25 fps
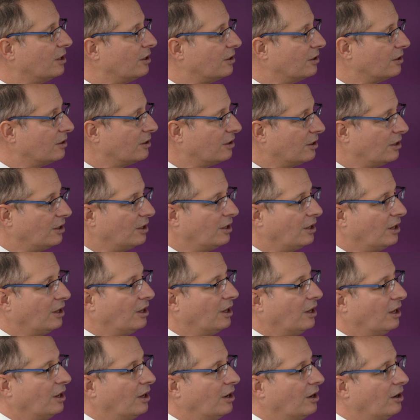uh,
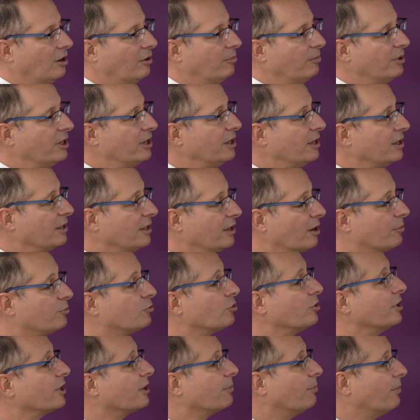uh, meaning the
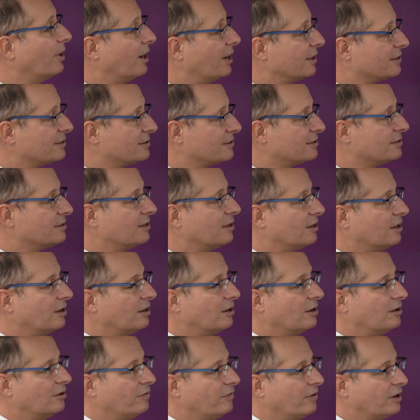optronic masts uh,
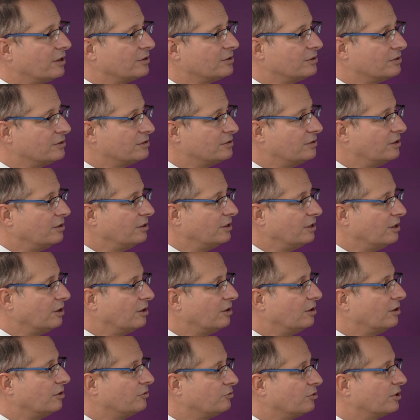versus the
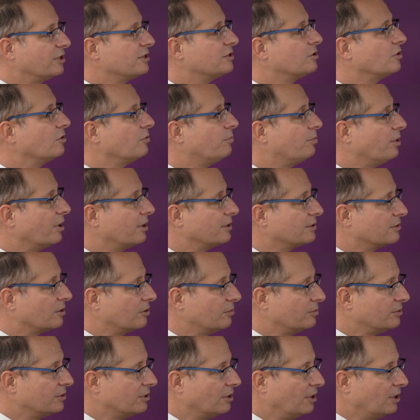uh, traditional
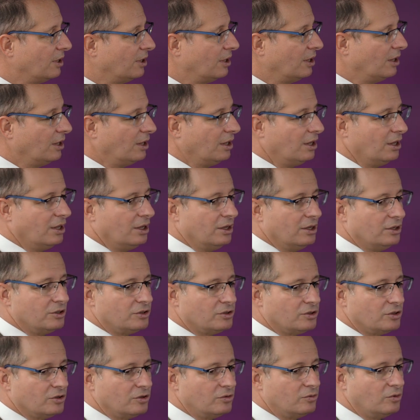periscopes.
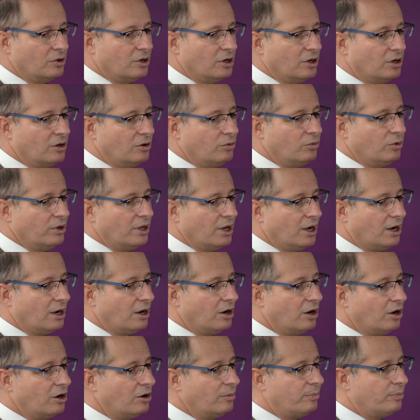So we
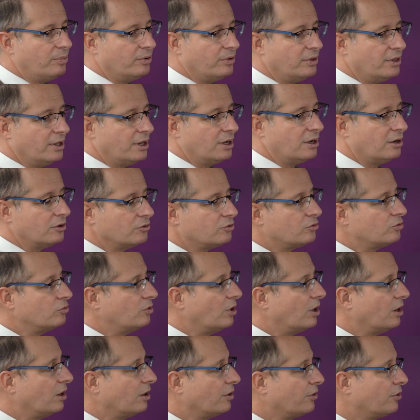are up now
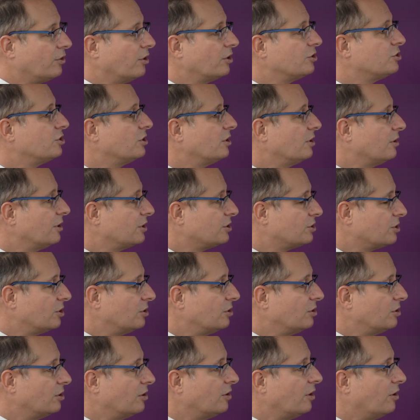to our third
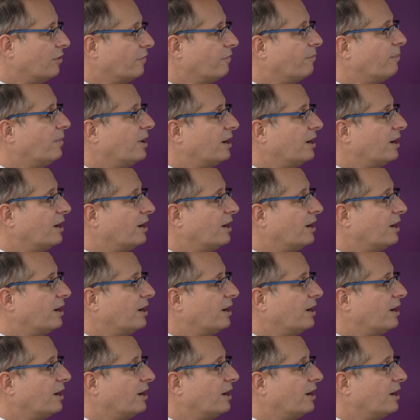generation of